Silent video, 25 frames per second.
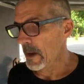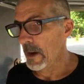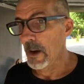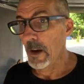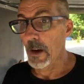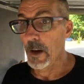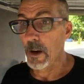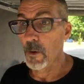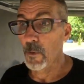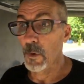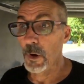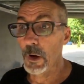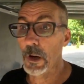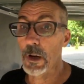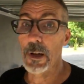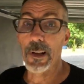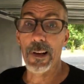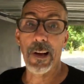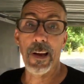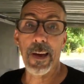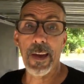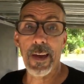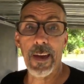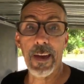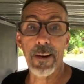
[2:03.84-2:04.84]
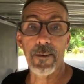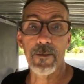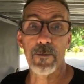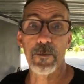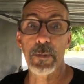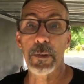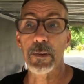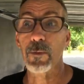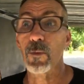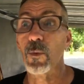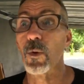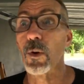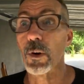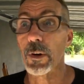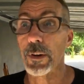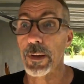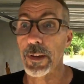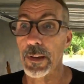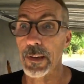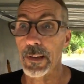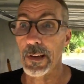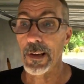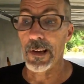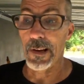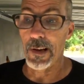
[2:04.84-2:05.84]
about. Well, I have been
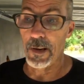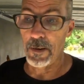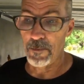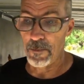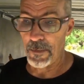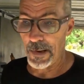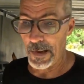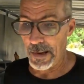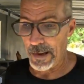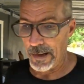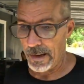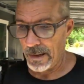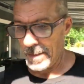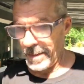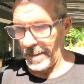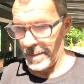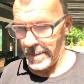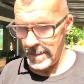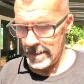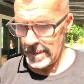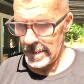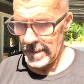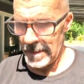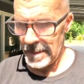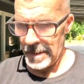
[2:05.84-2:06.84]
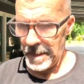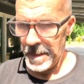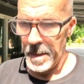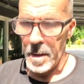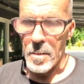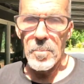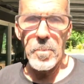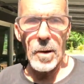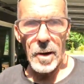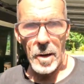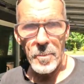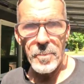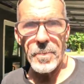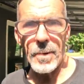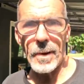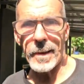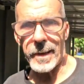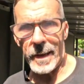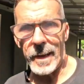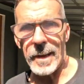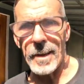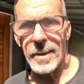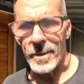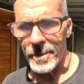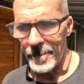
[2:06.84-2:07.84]
working on my pump
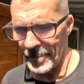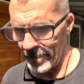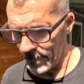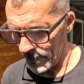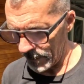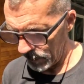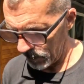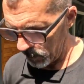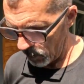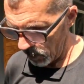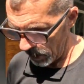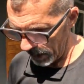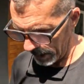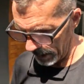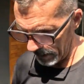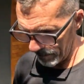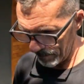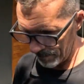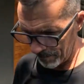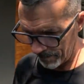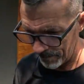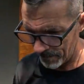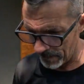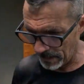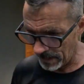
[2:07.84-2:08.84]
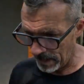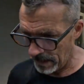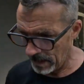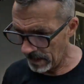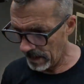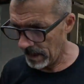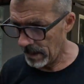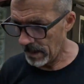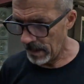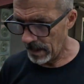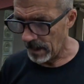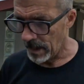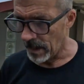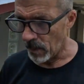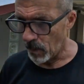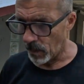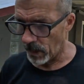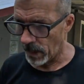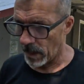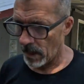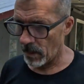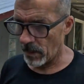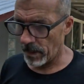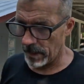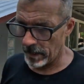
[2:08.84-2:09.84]
again this morning, and
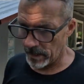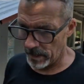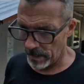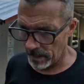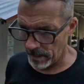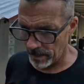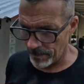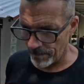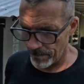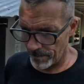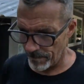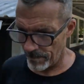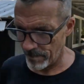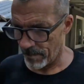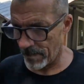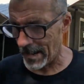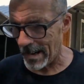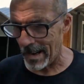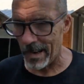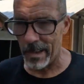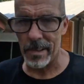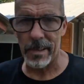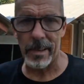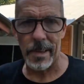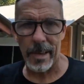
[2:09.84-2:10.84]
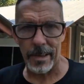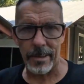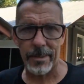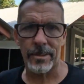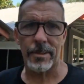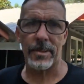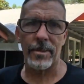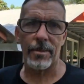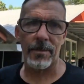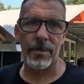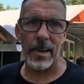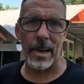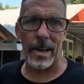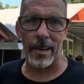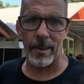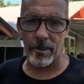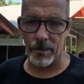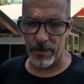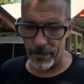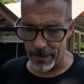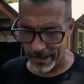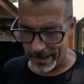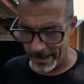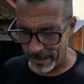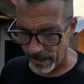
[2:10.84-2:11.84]
we are in probably the next
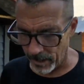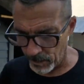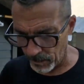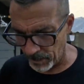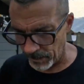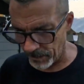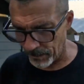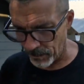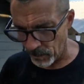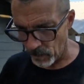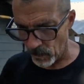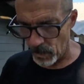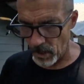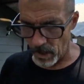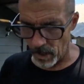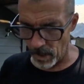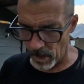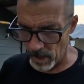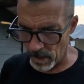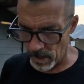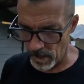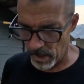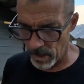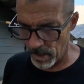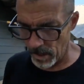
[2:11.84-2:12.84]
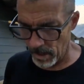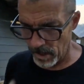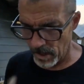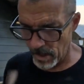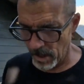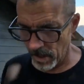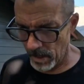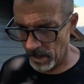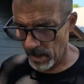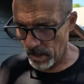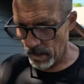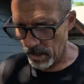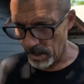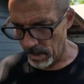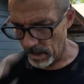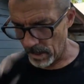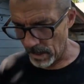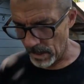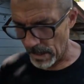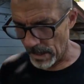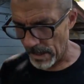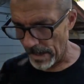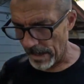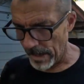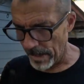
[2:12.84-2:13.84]
final phase before
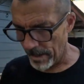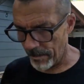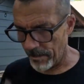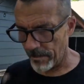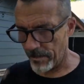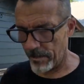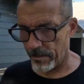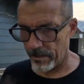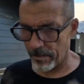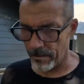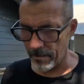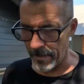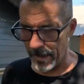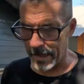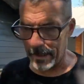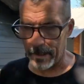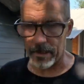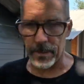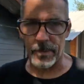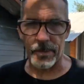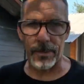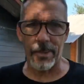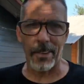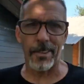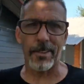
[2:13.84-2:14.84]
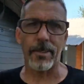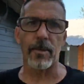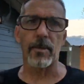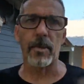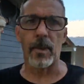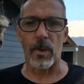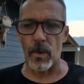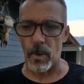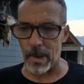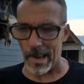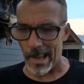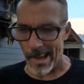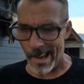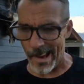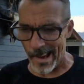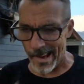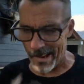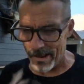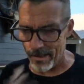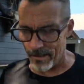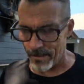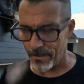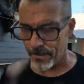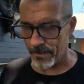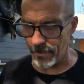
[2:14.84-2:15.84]
I make the system go
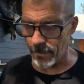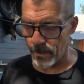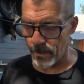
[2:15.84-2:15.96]
live.